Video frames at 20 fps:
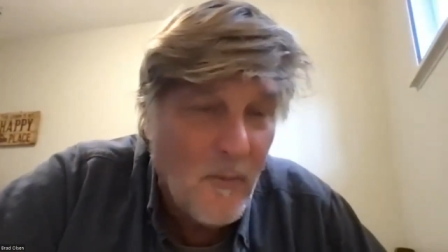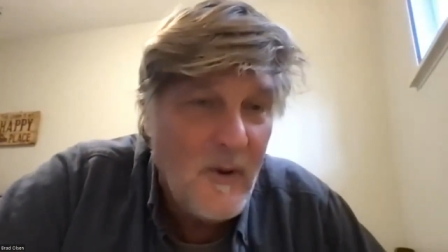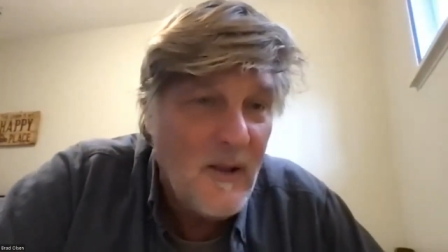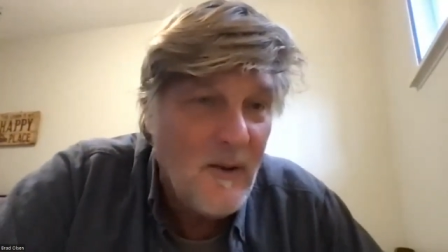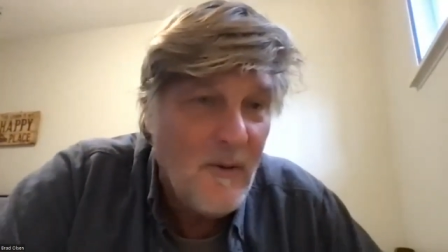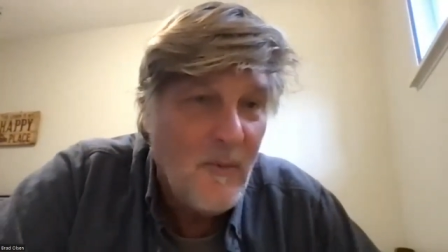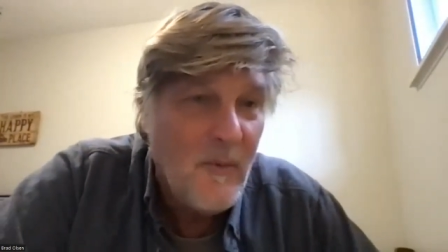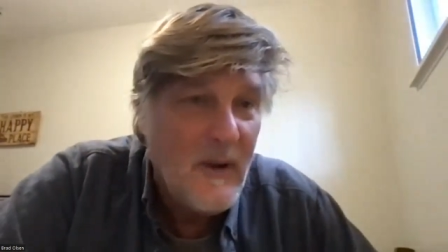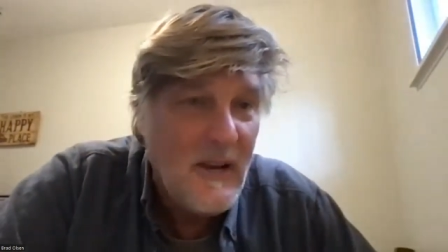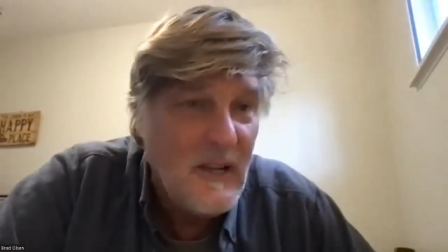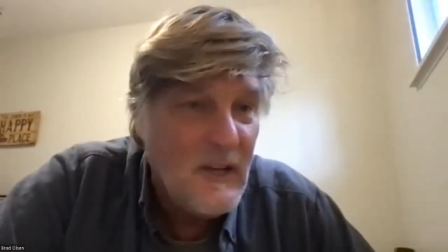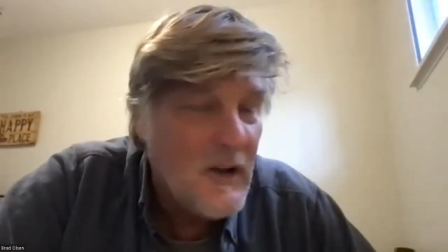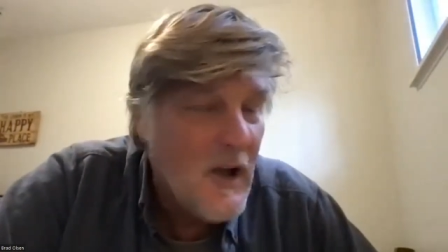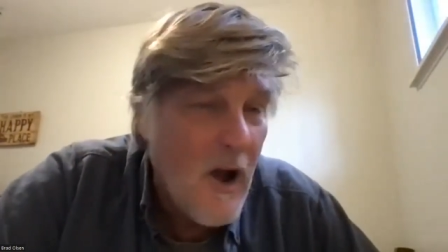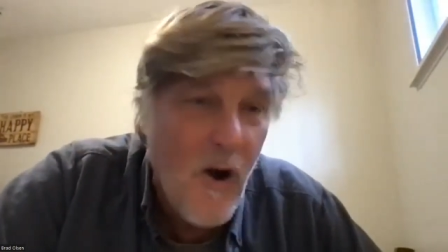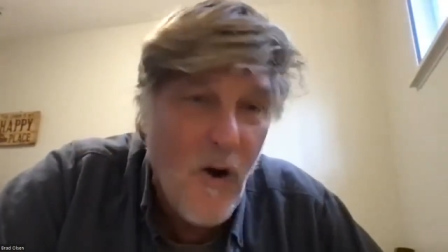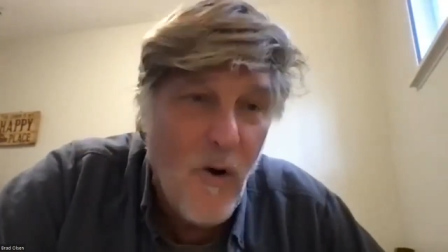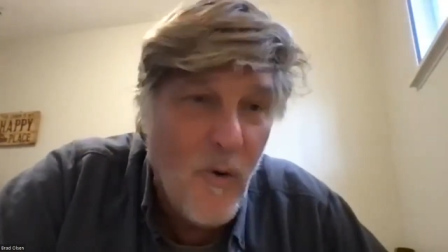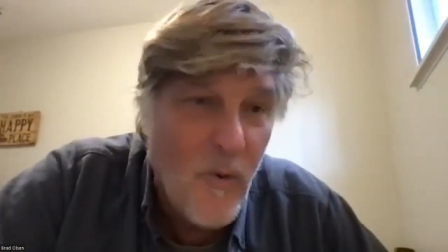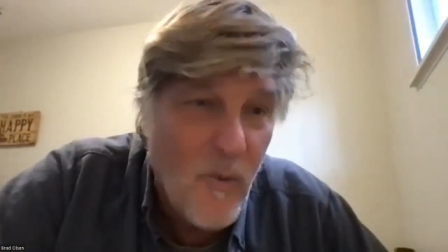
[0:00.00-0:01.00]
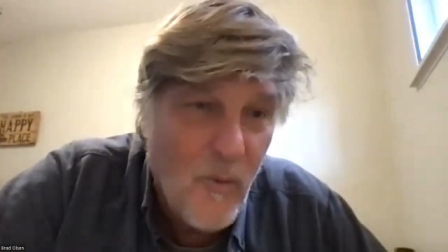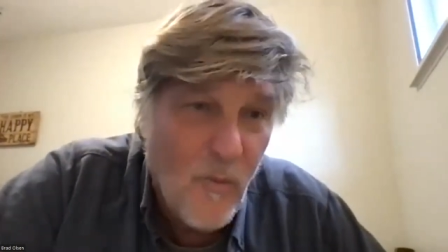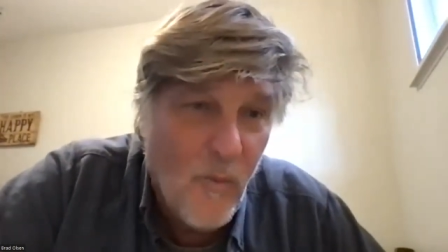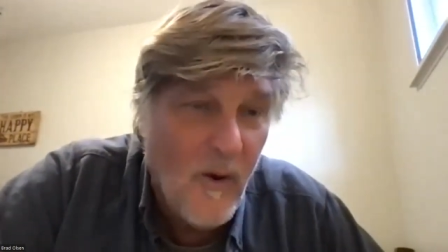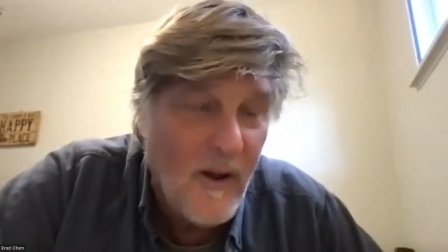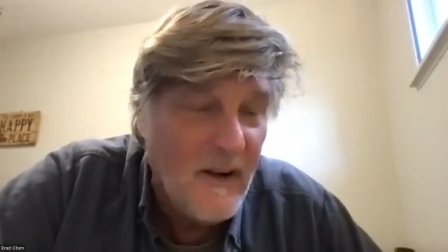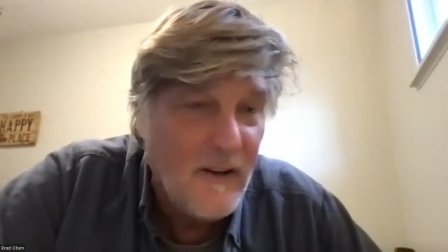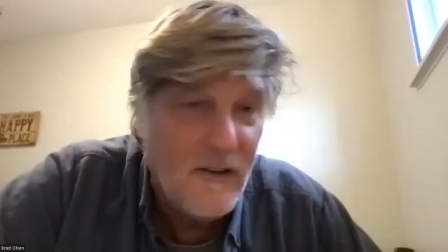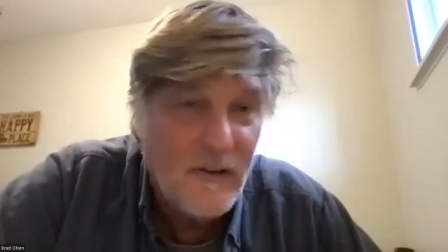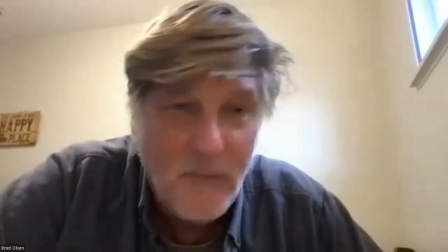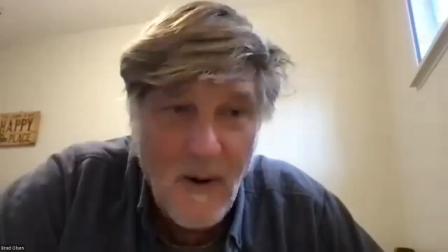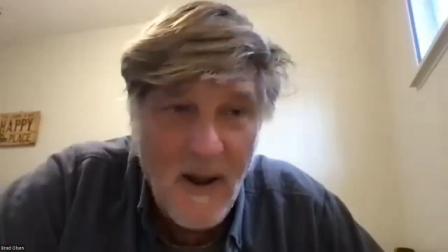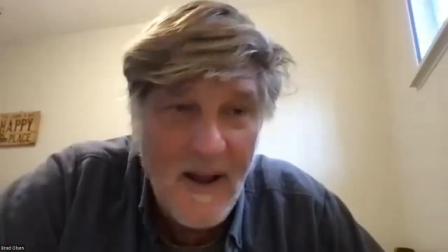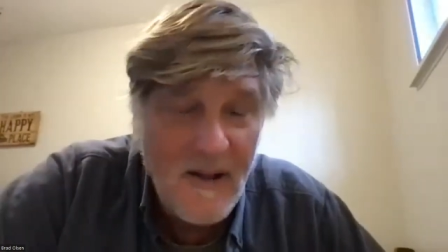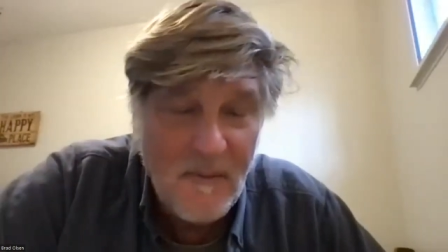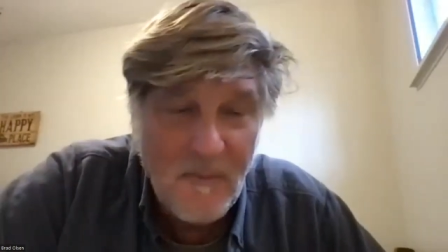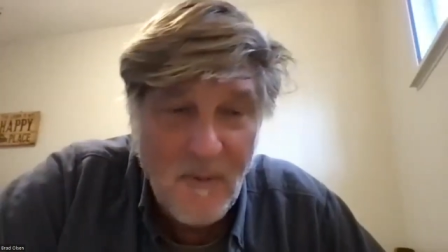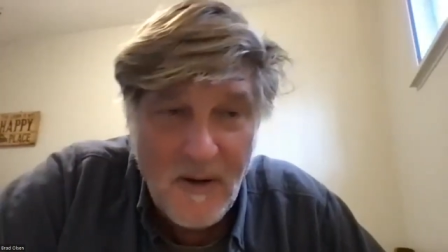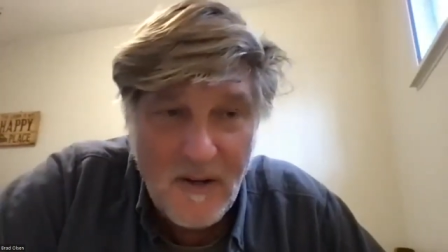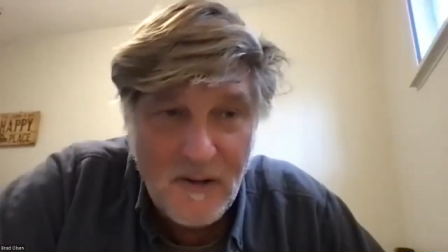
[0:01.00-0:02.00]
We we know what is
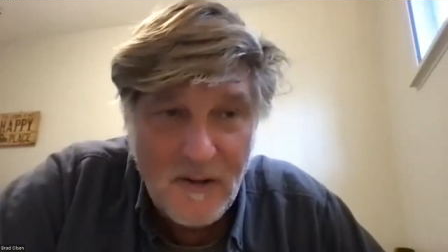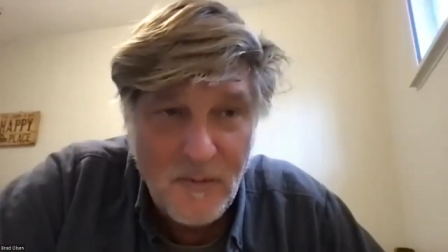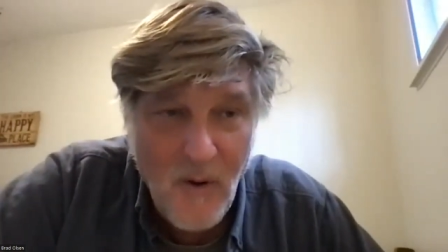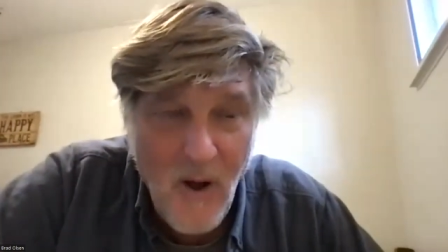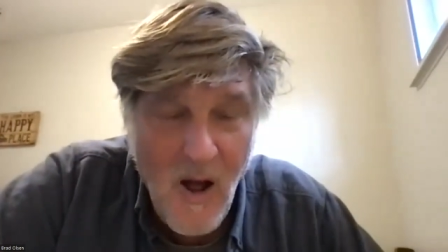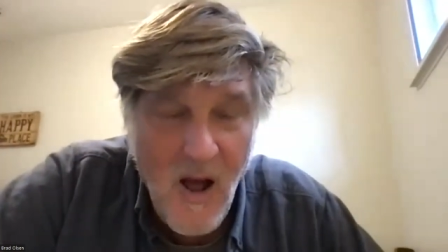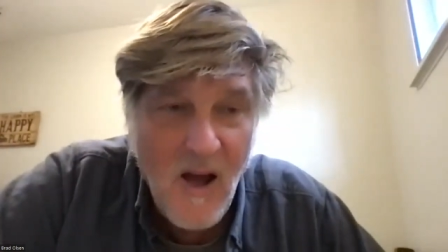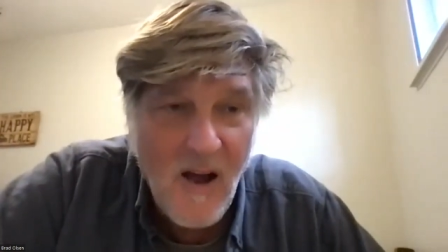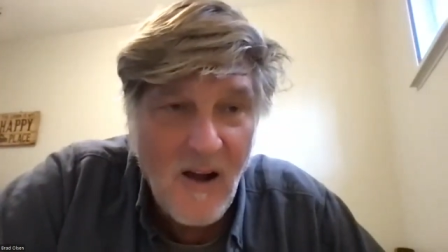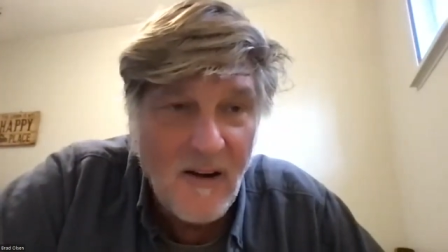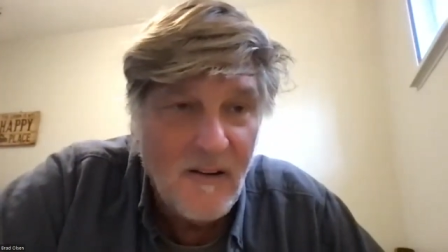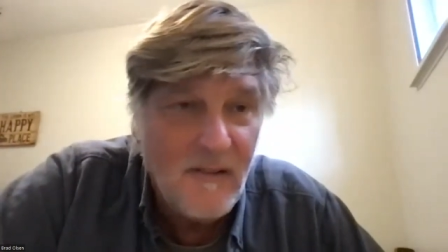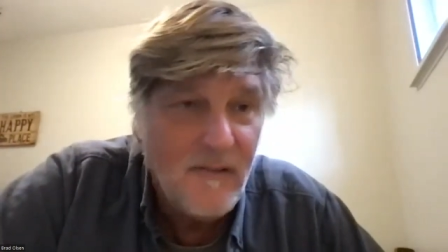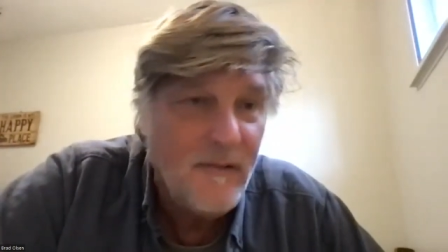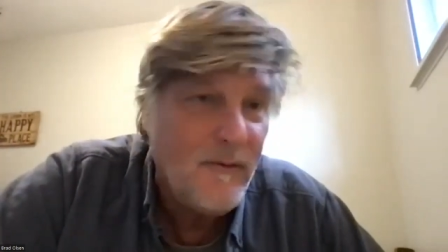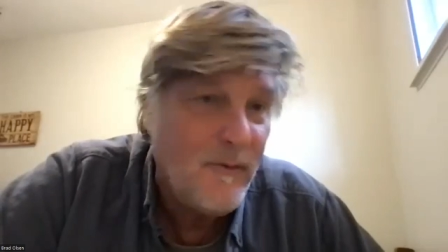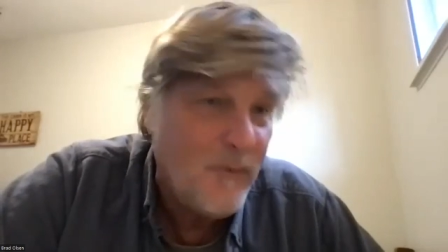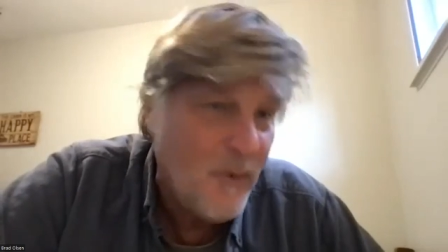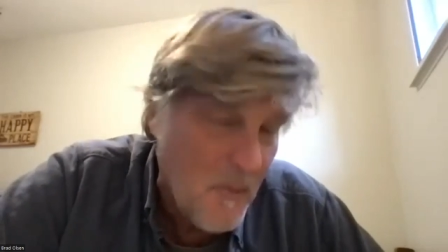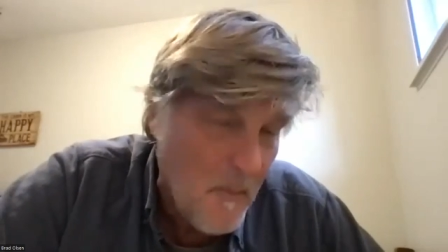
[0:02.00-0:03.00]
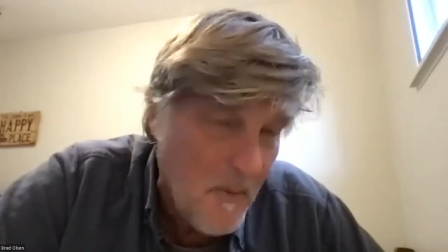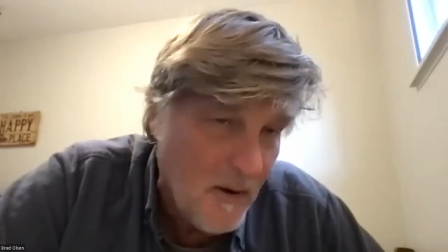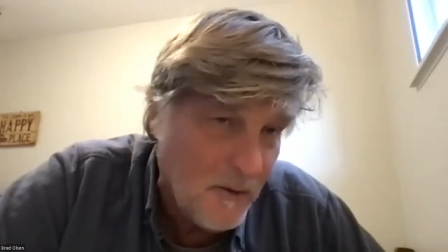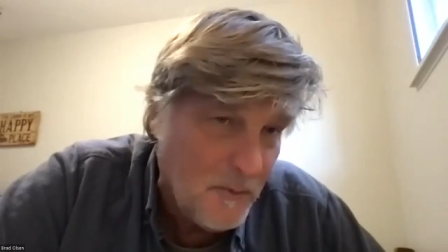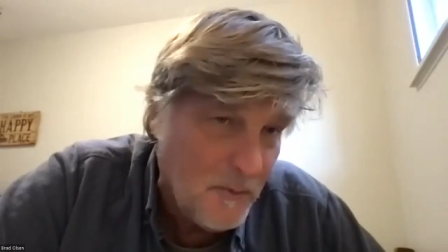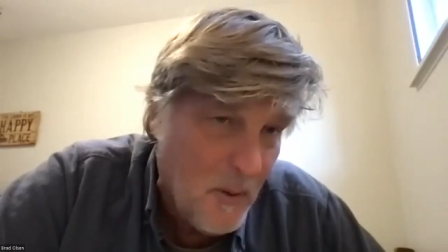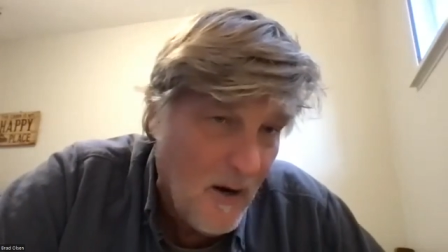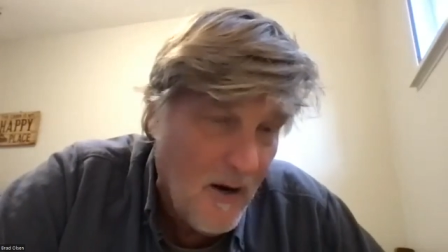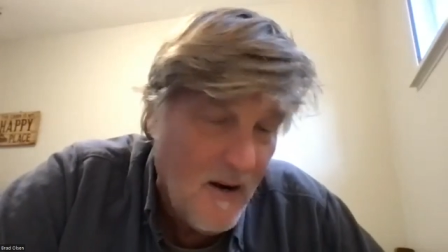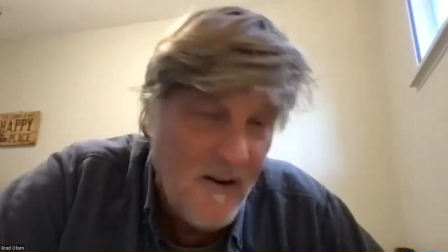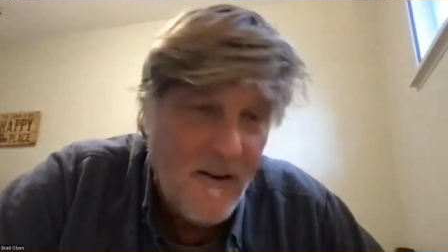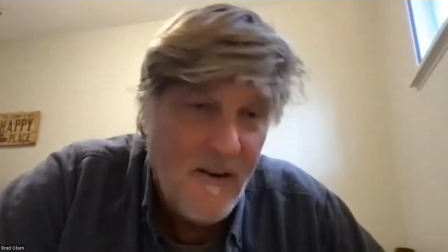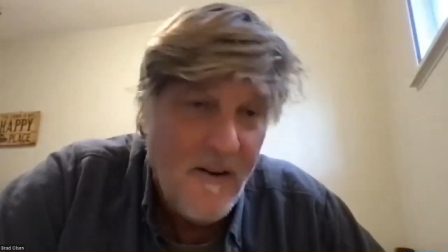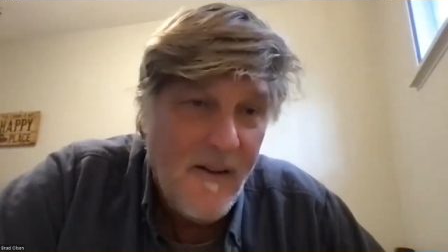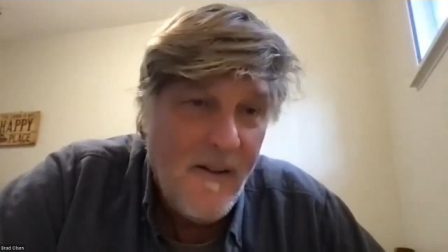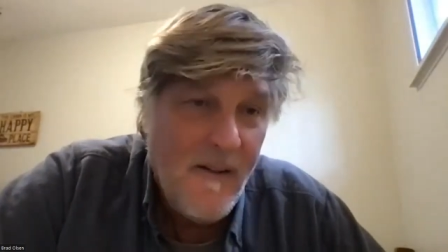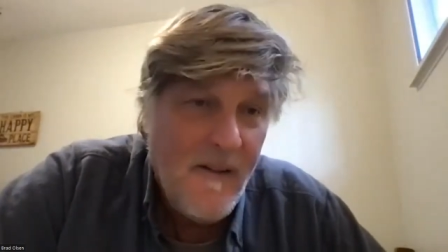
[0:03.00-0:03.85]
right and what is wrong for the most part,